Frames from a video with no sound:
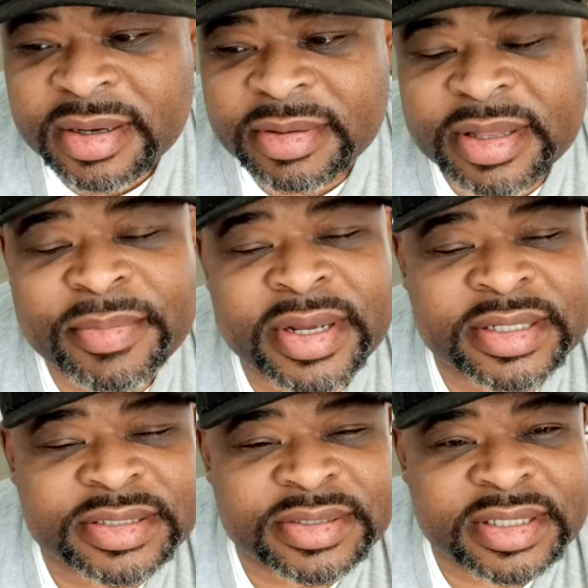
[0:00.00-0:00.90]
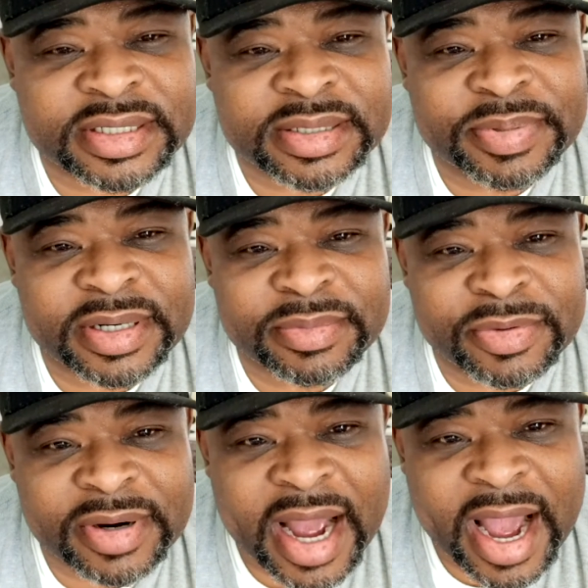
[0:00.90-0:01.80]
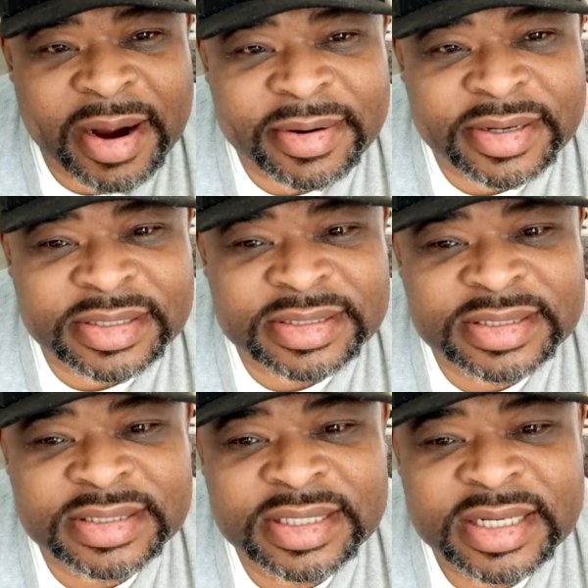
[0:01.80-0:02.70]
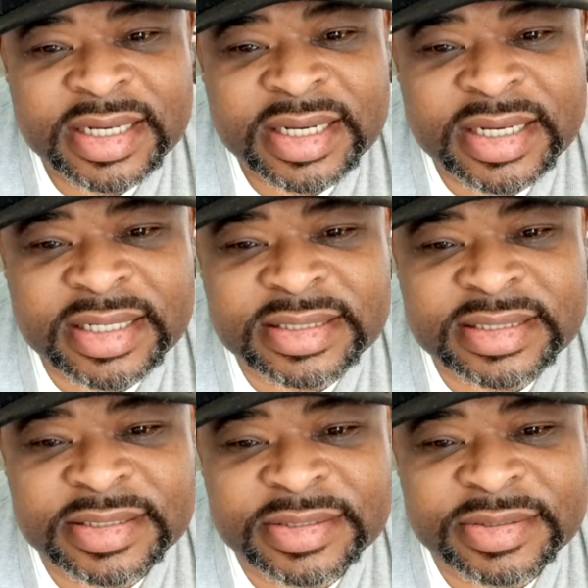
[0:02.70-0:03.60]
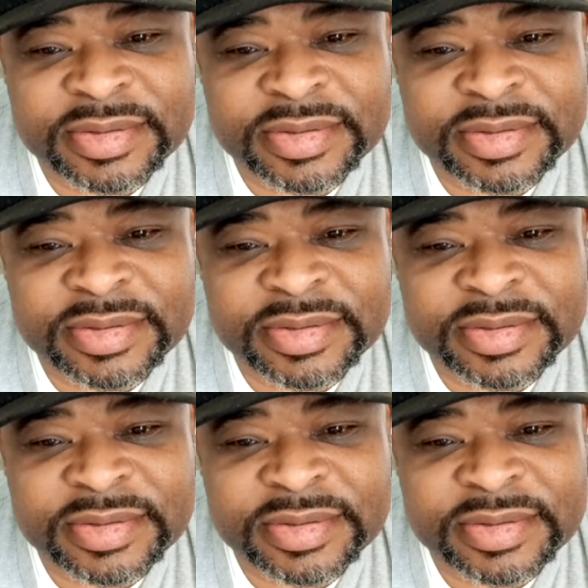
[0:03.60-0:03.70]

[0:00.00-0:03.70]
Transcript: the ministry, to put more hours into